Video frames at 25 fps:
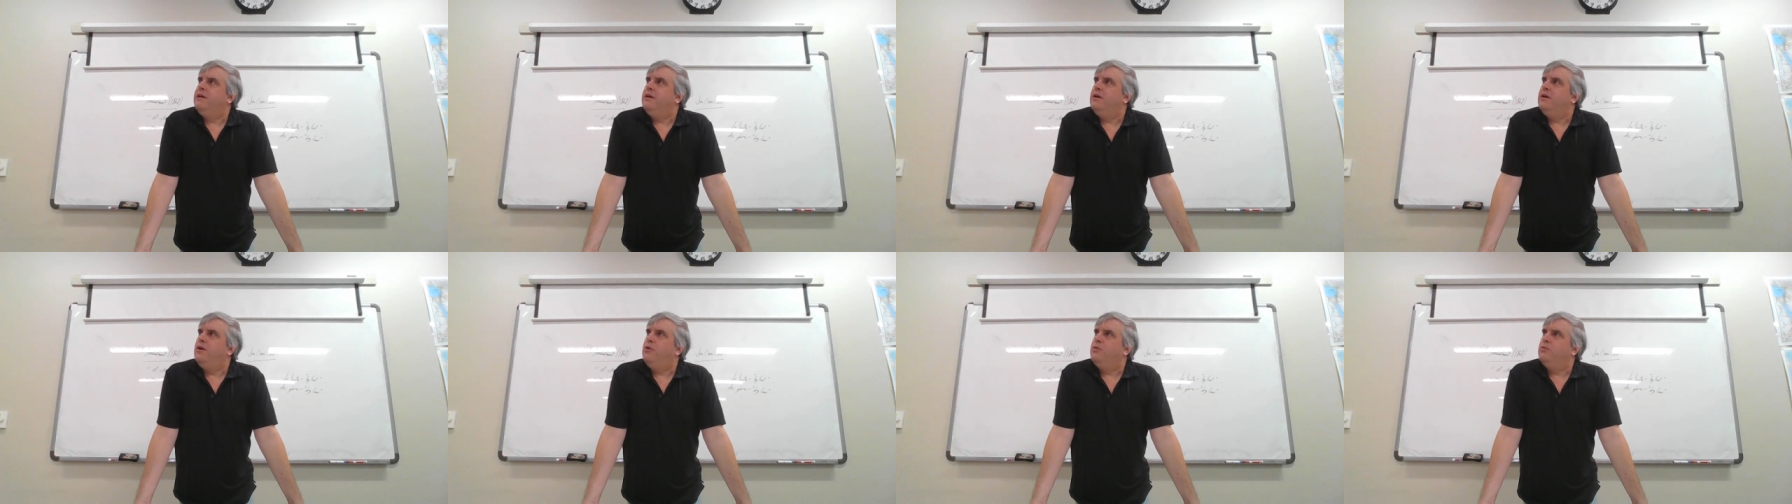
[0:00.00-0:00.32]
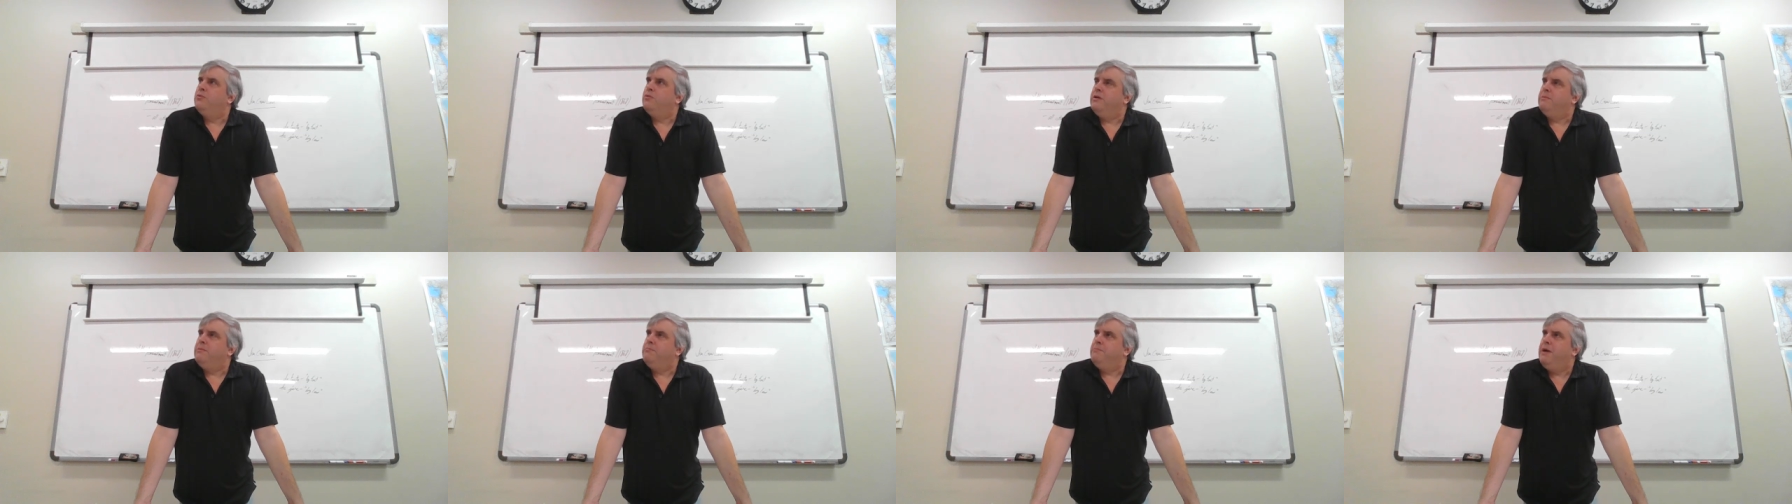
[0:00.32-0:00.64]
no one
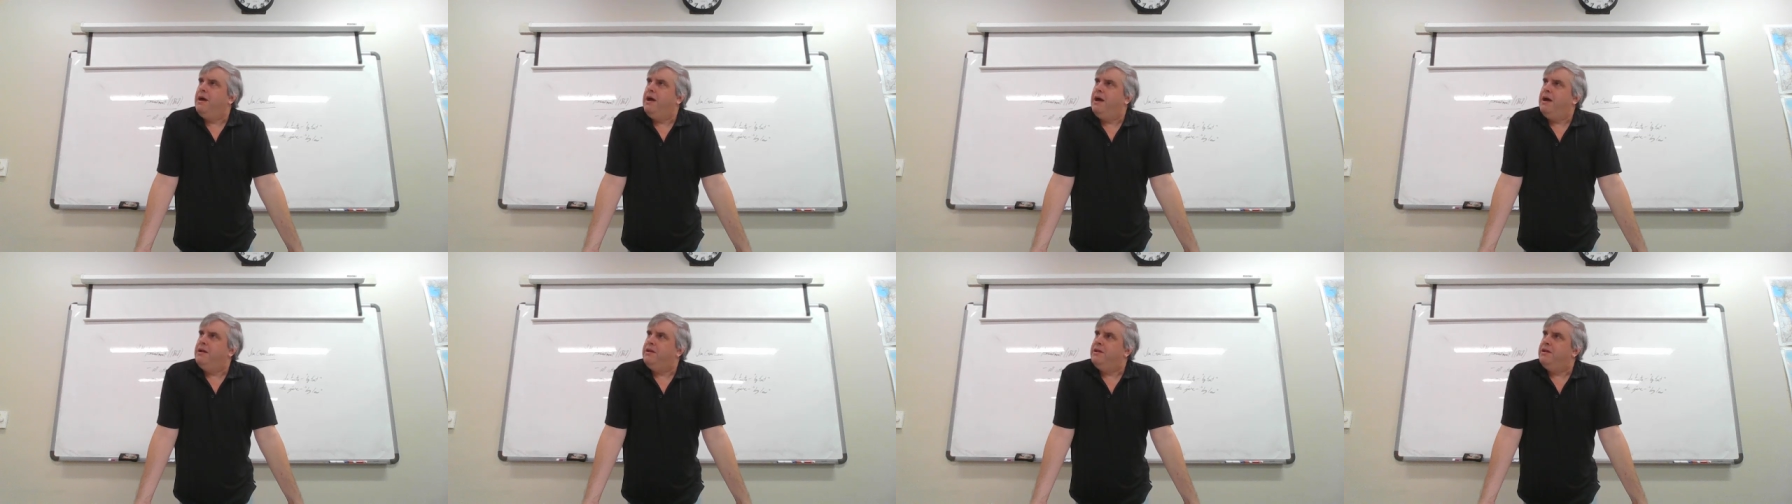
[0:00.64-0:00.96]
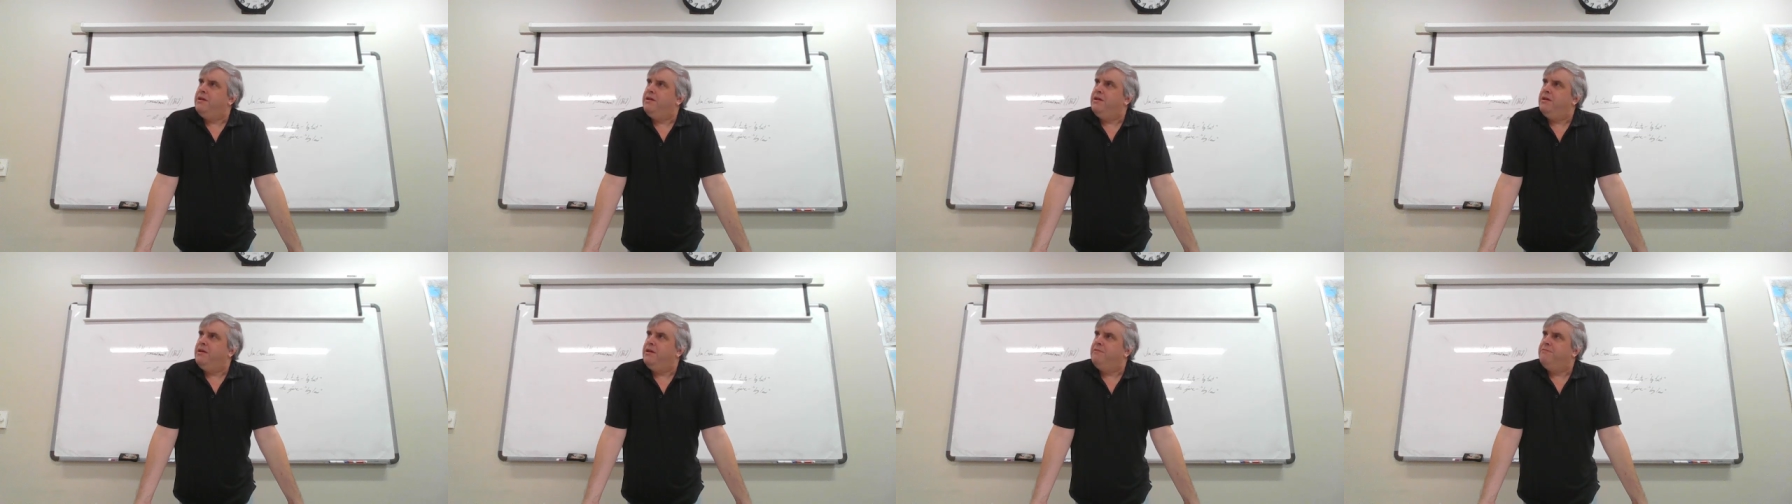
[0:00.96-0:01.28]
really
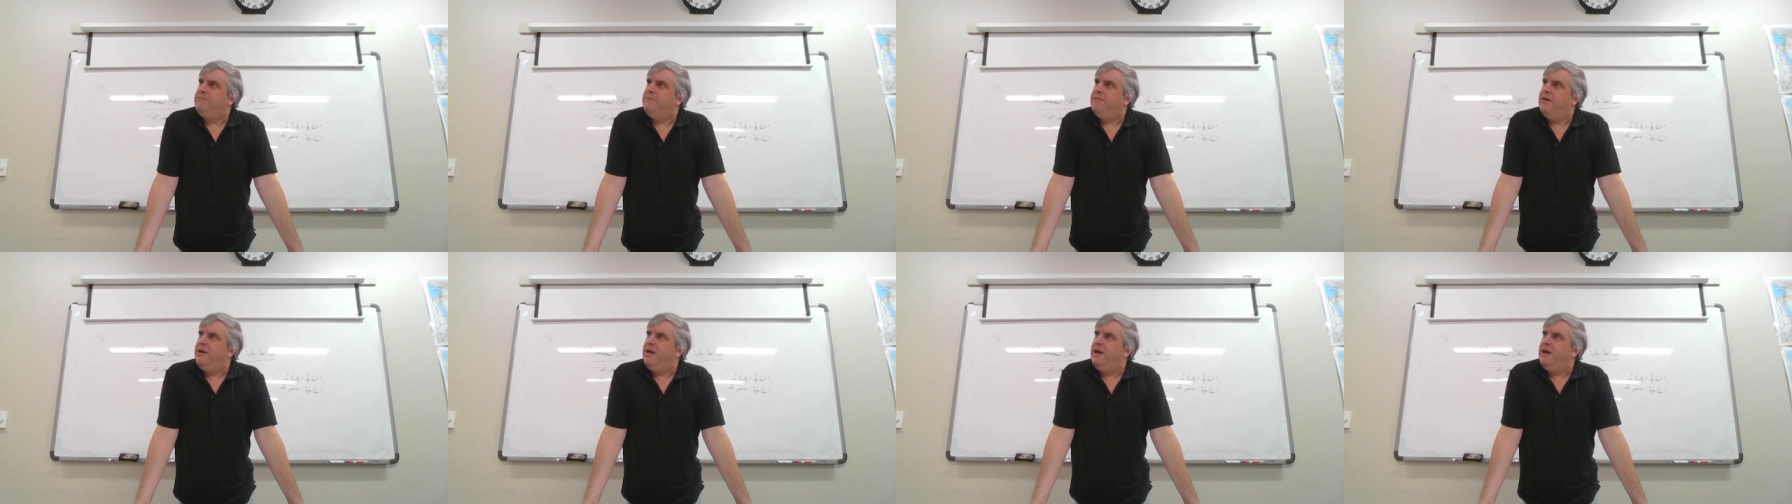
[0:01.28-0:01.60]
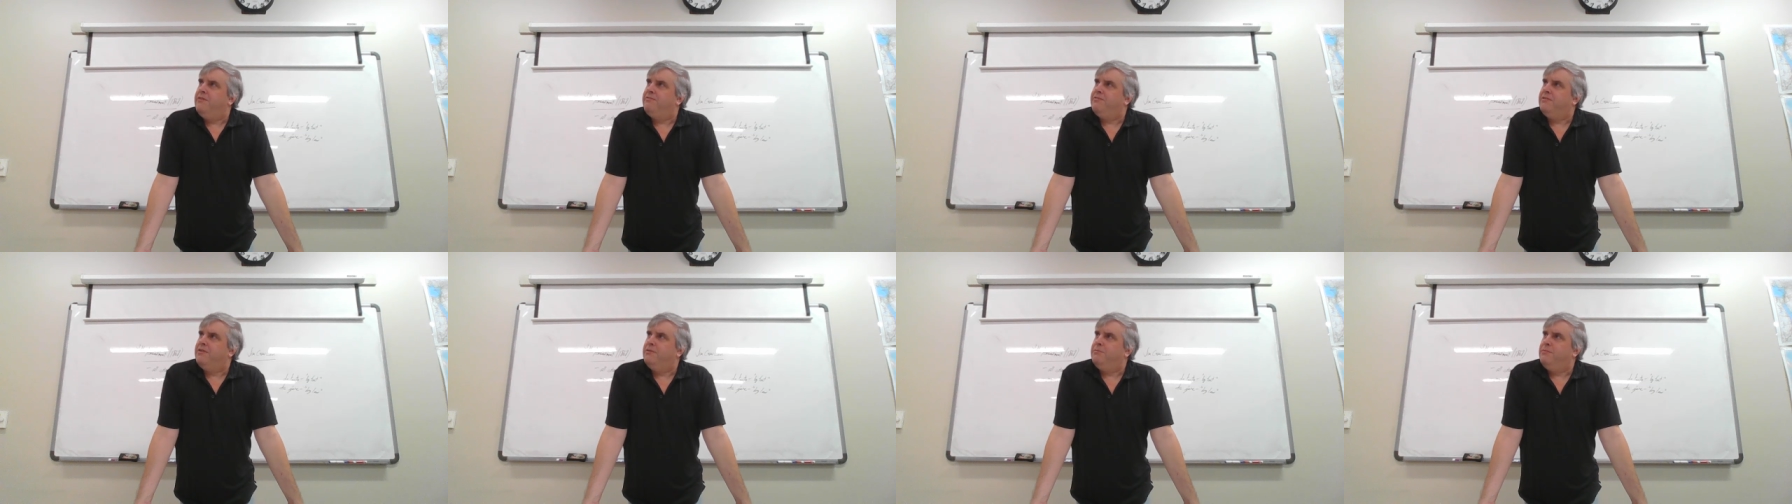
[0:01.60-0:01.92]
minded if uh,
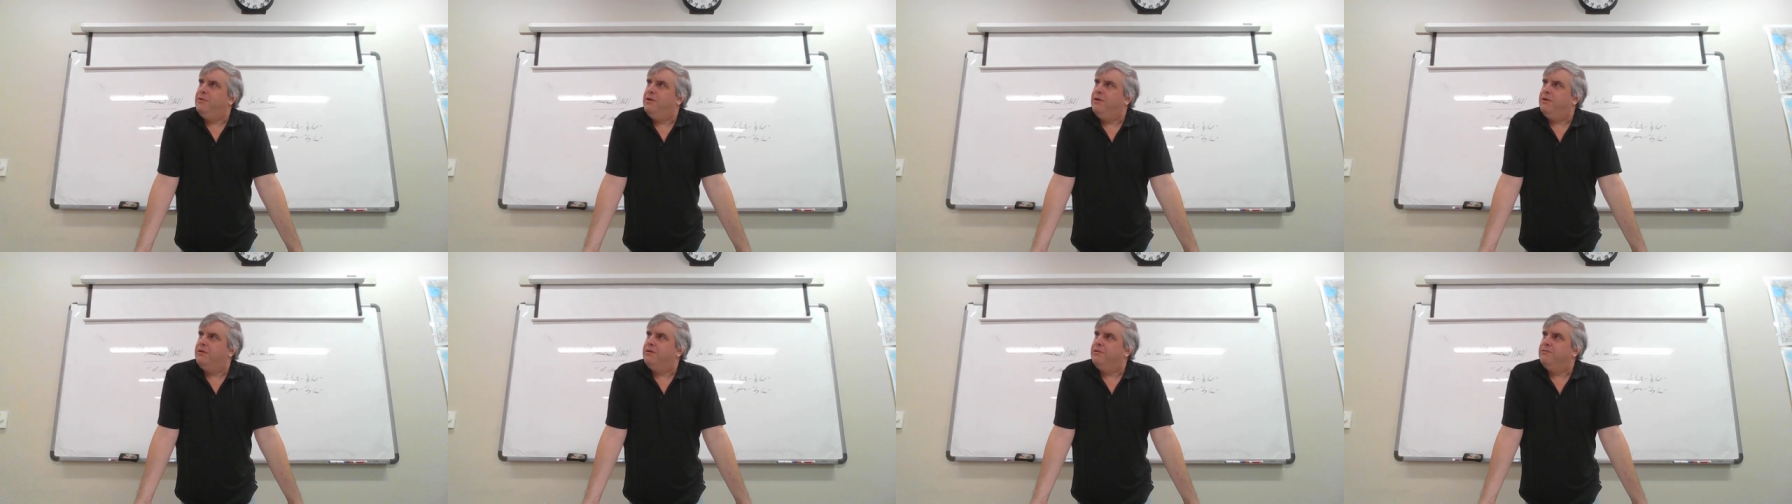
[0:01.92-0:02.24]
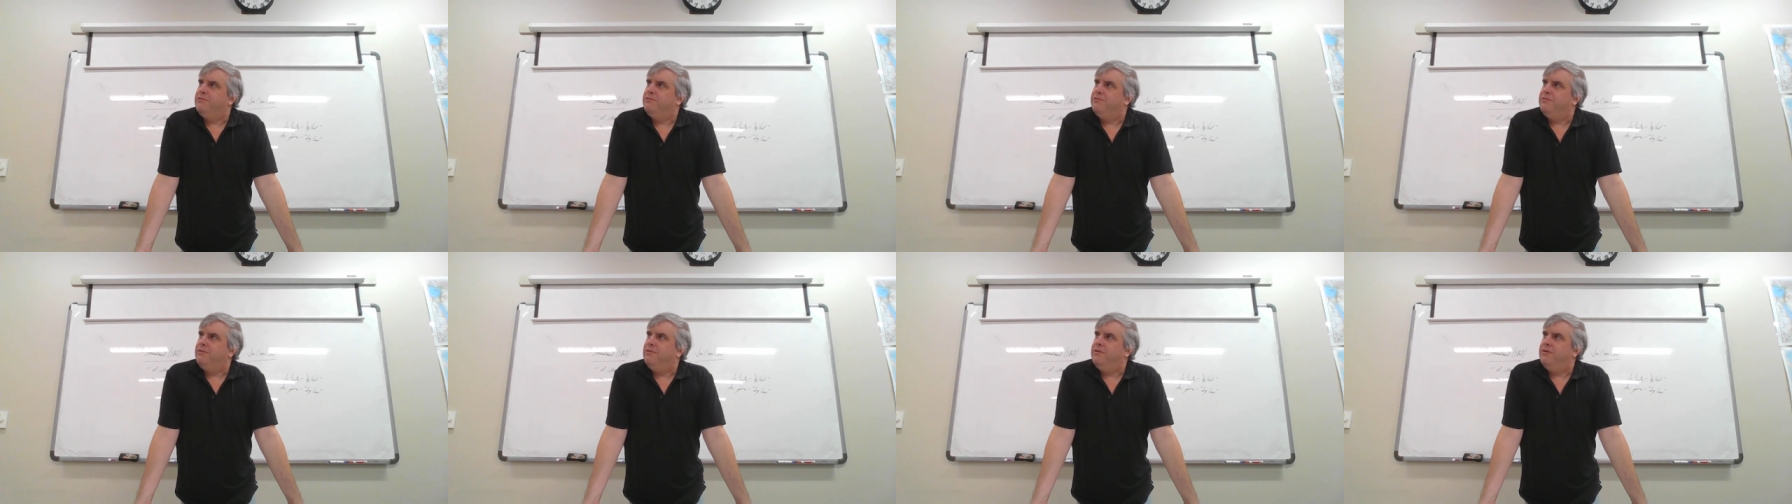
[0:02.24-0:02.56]
African
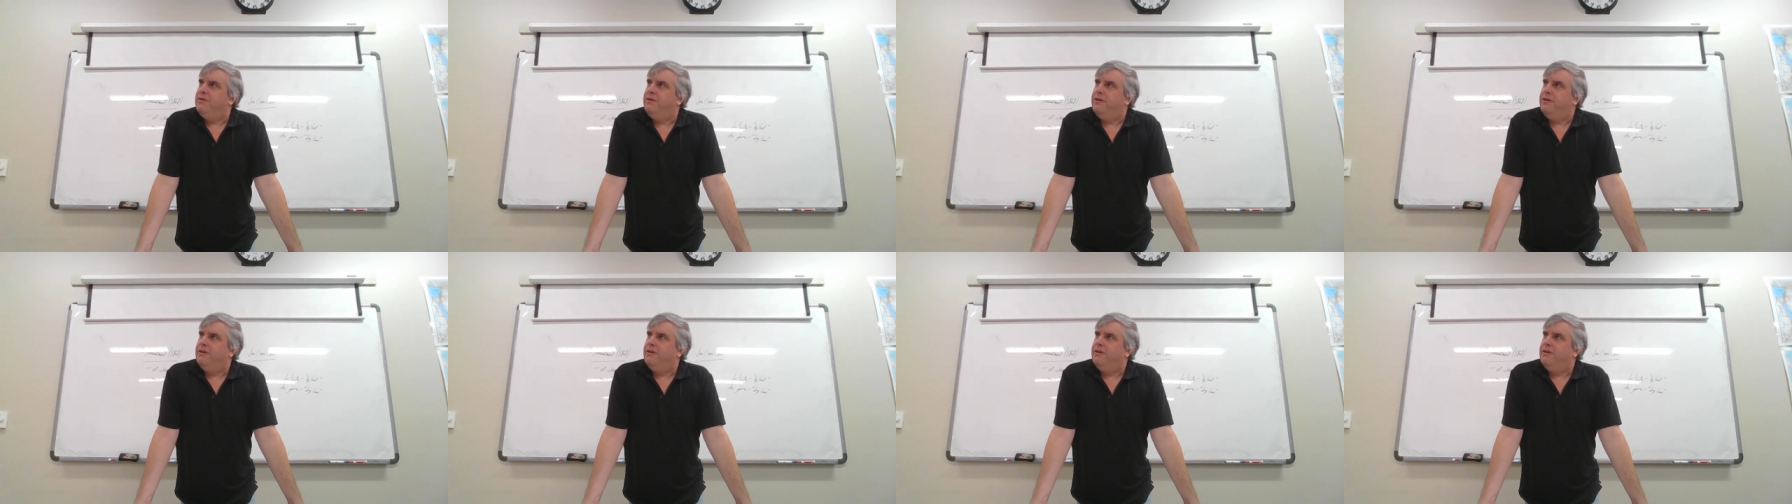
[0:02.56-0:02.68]
Americans or